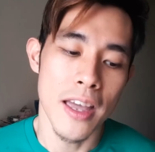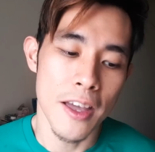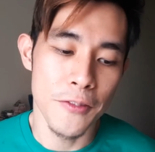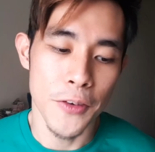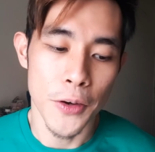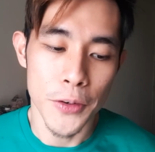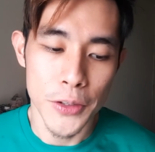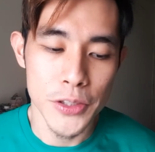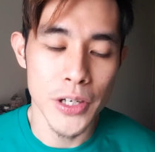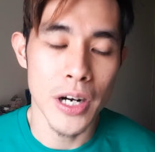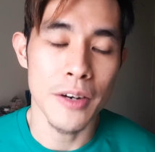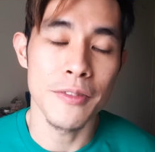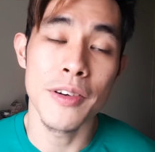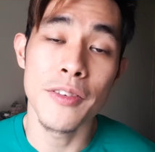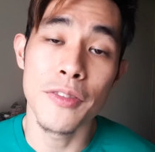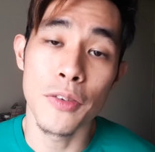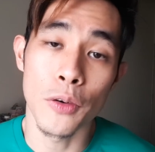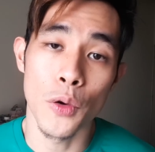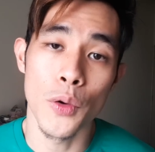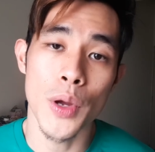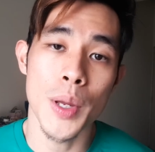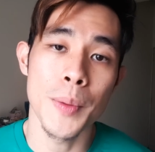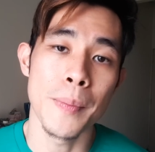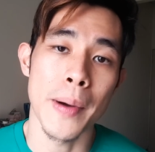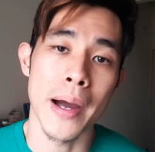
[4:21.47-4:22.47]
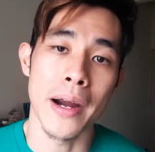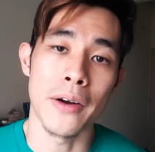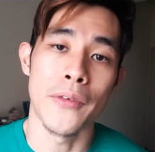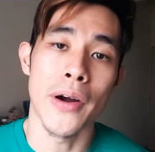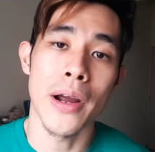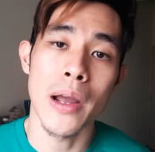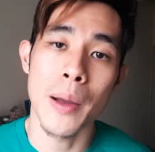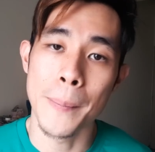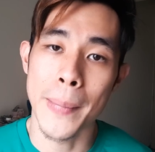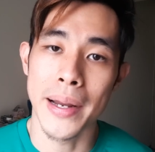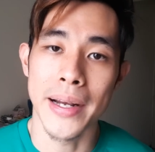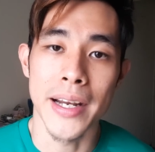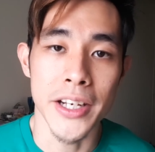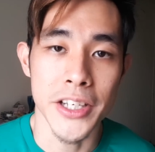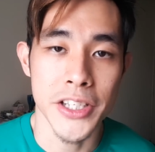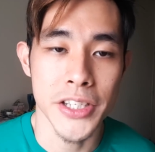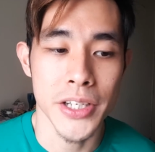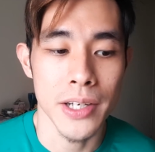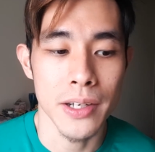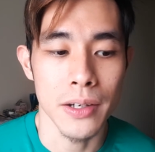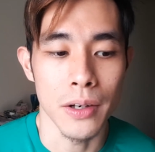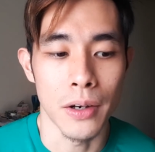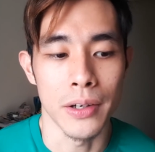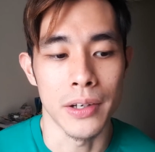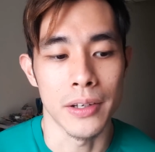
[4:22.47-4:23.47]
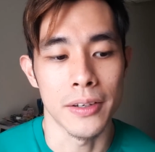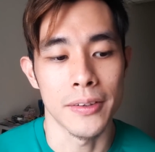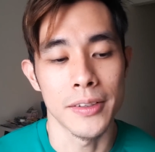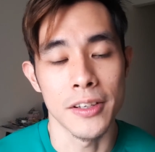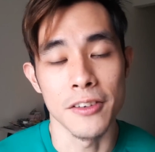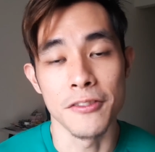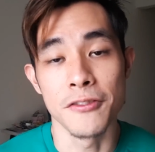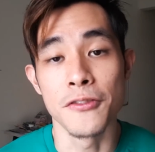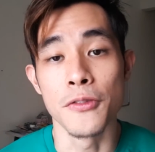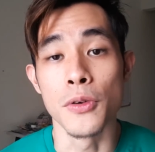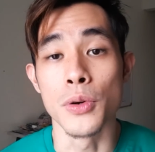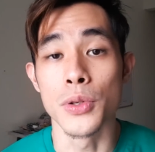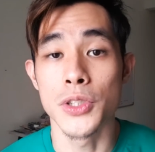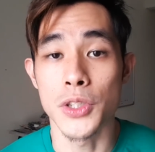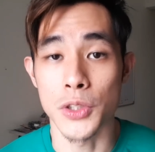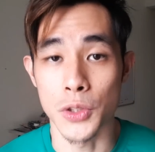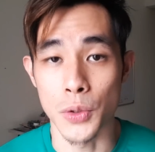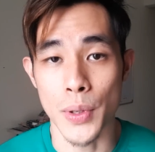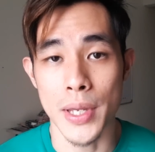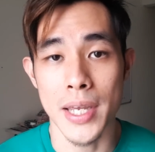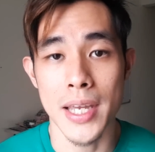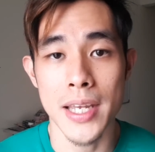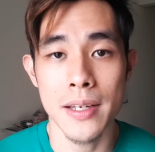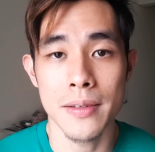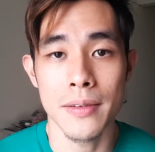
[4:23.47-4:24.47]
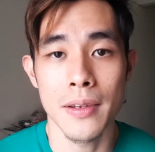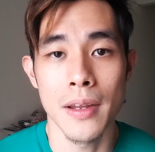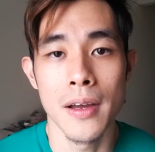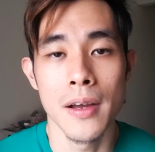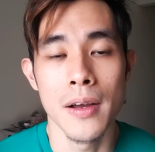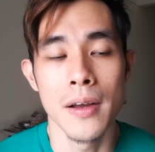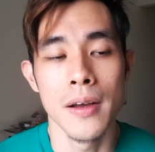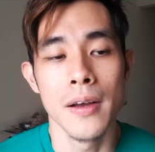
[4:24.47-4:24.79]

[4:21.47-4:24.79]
If you're travel following my recommendation on the foods to eat,